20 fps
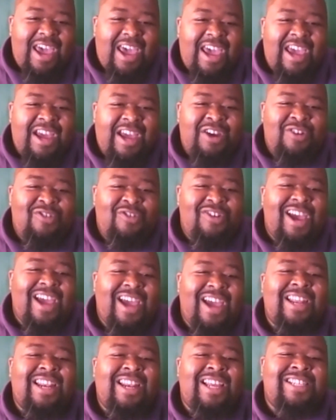in
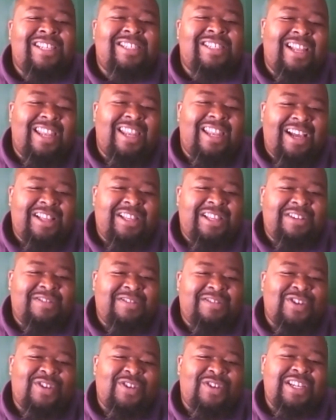creating these
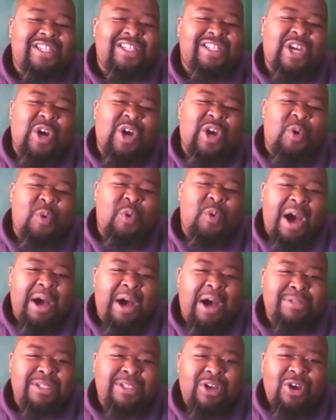collectives or these
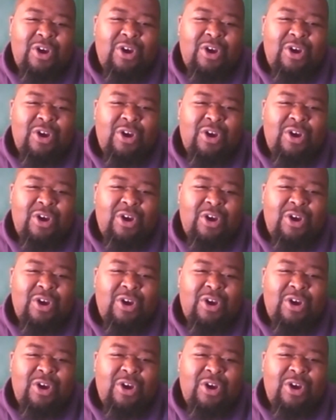co-ops,